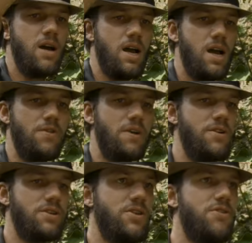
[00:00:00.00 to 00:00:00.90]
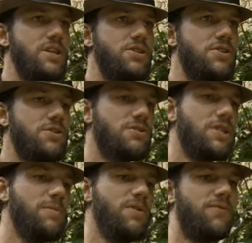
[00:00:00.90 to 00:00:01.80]
Uh, they're a terrestrial
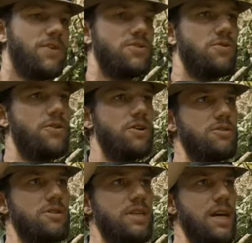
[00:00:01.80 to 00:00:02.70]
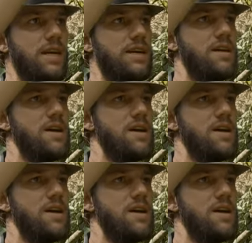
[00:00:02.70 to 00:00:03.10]
semi-fossorial snake.